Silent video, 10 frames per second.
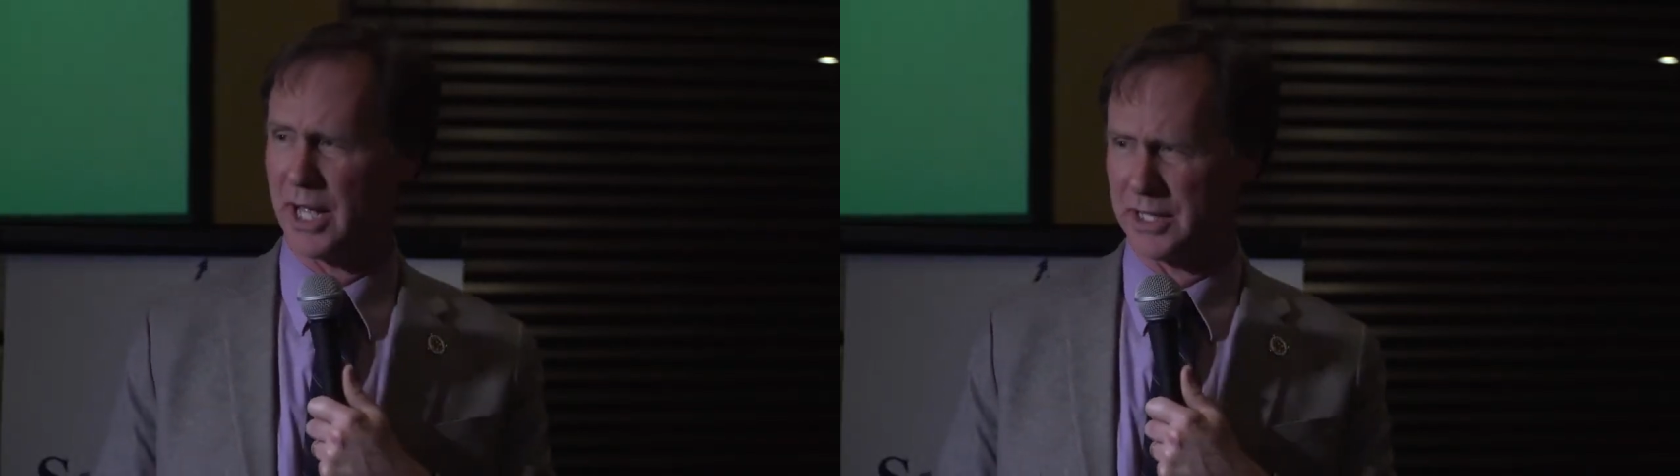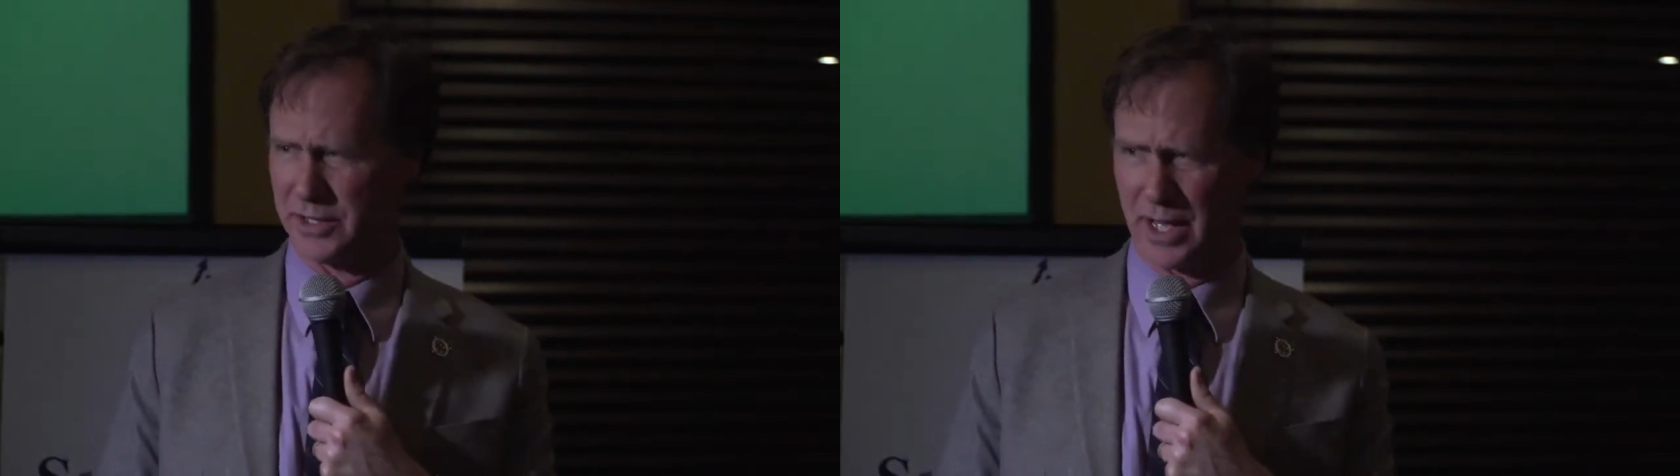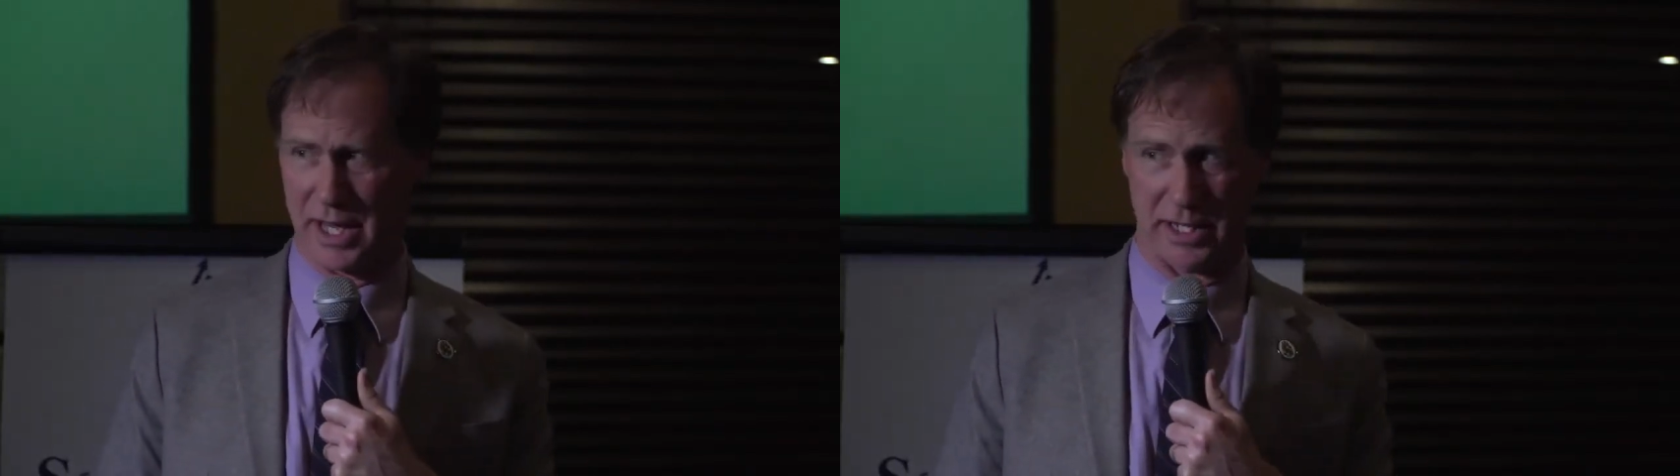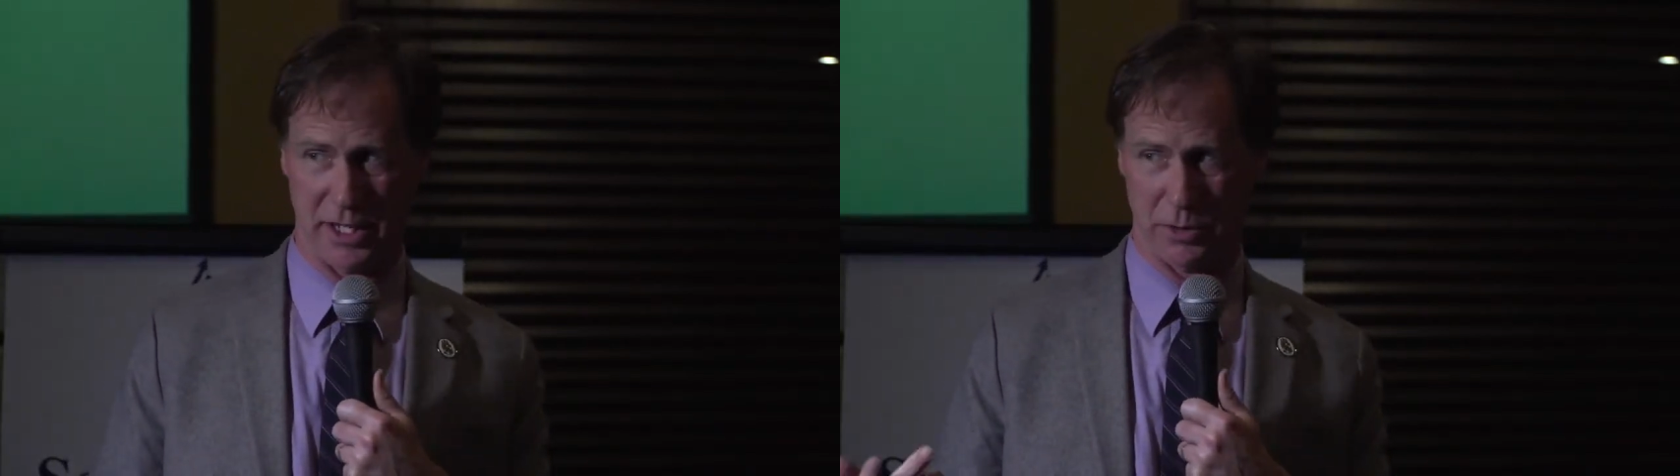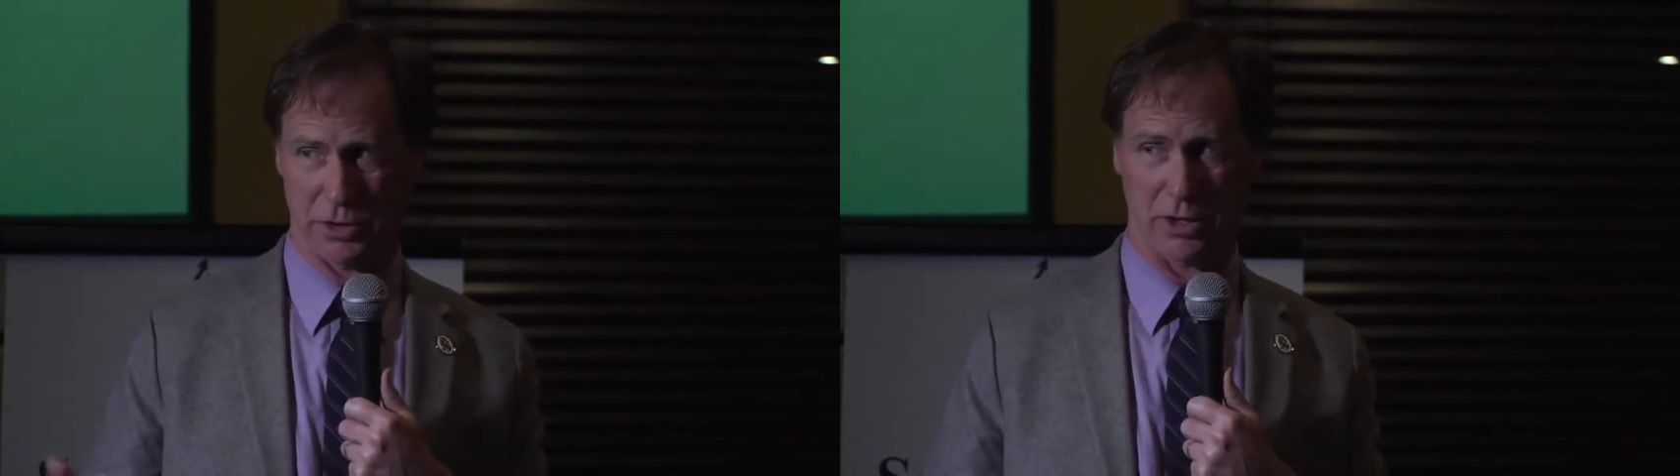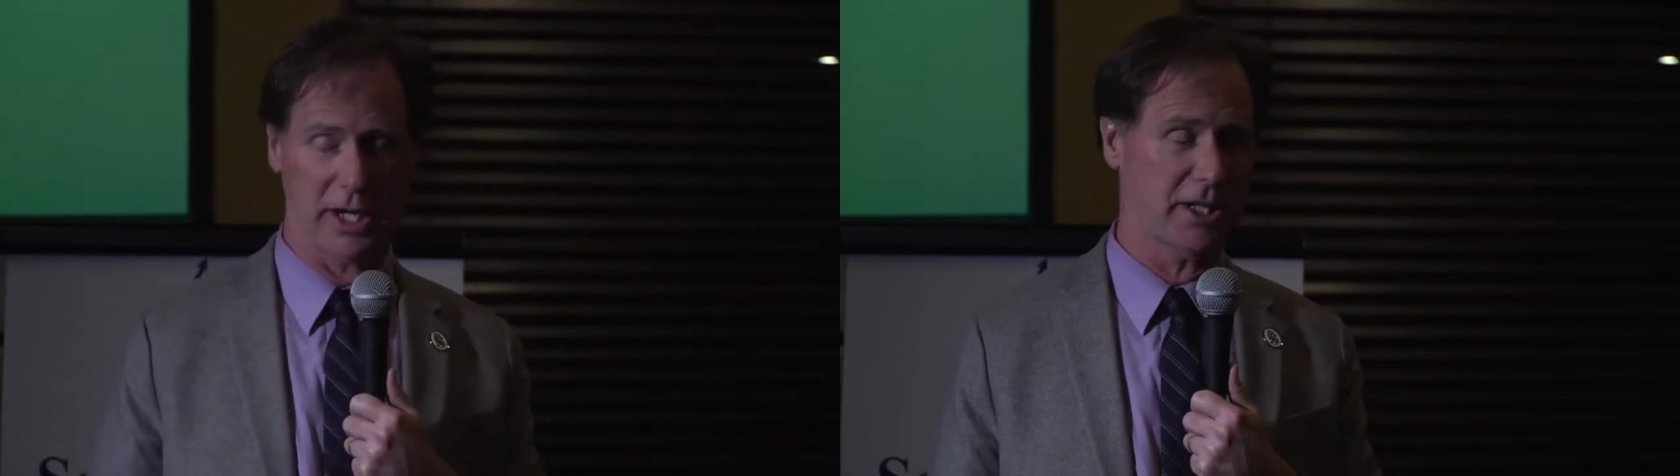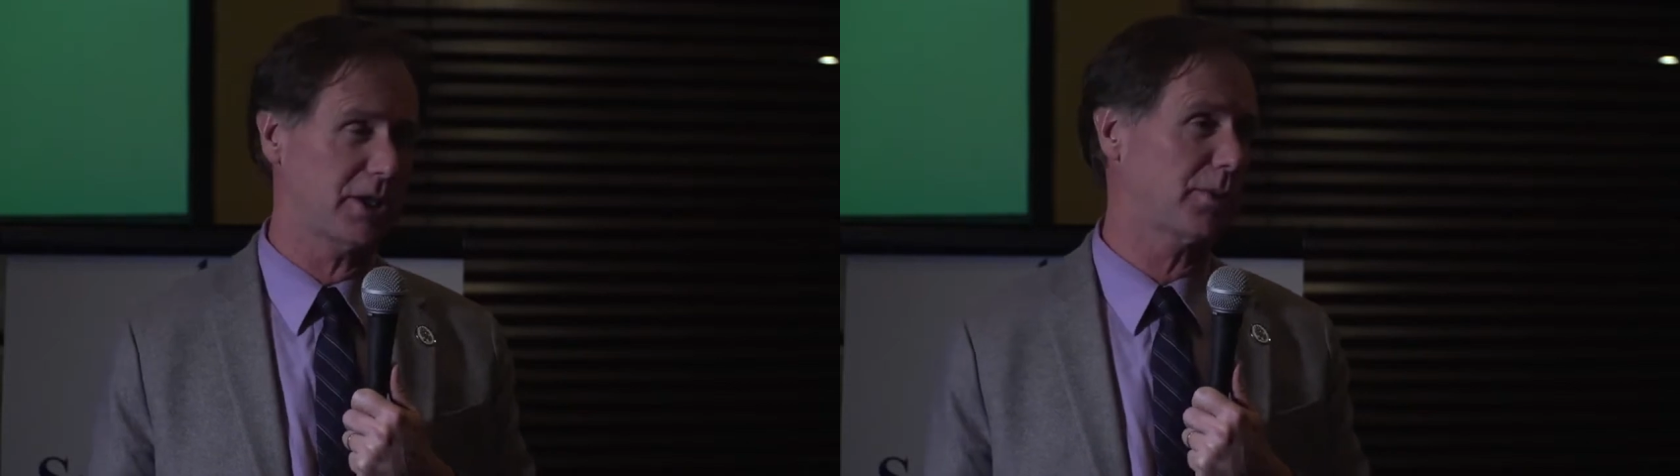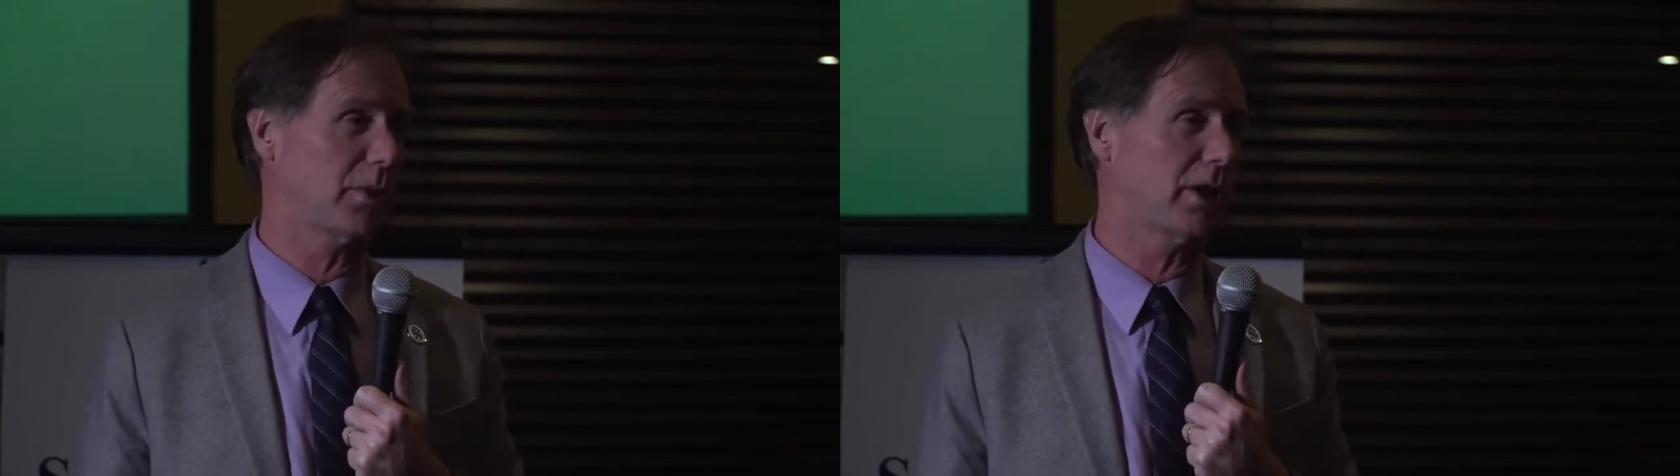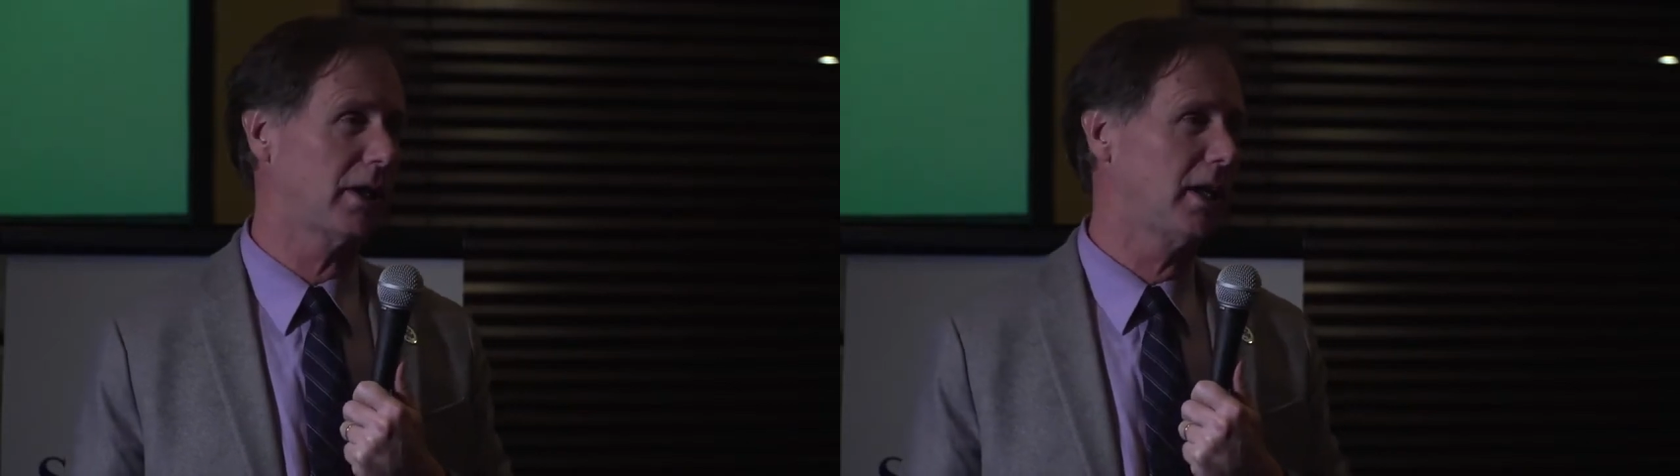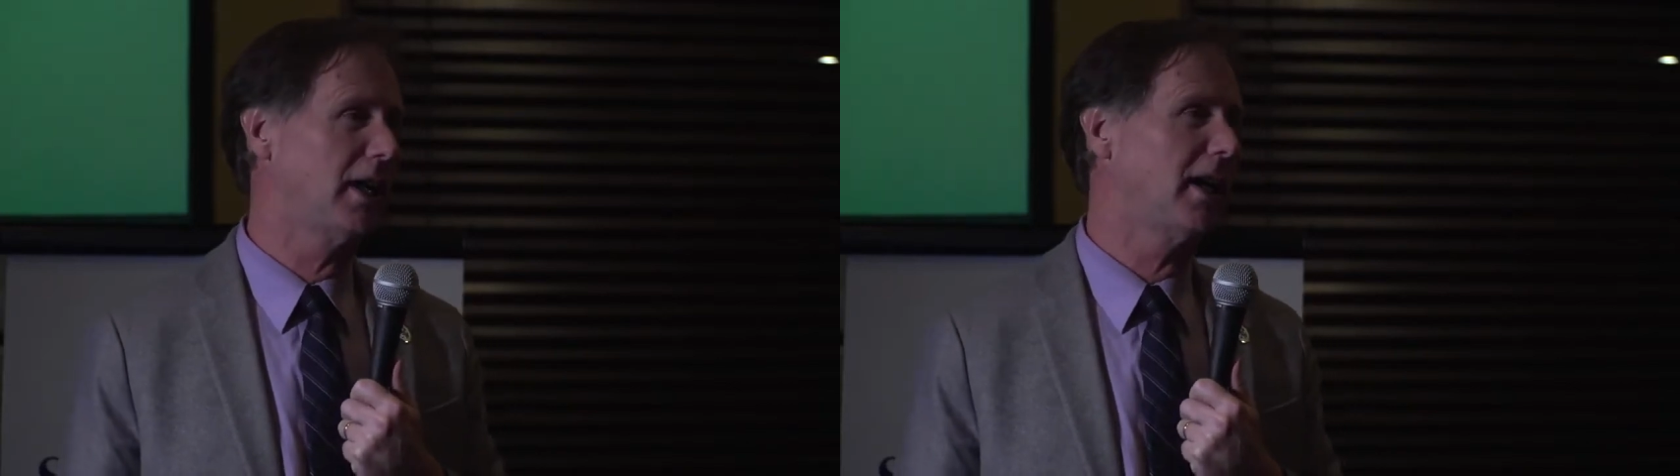you had to say, hear what your ideas were.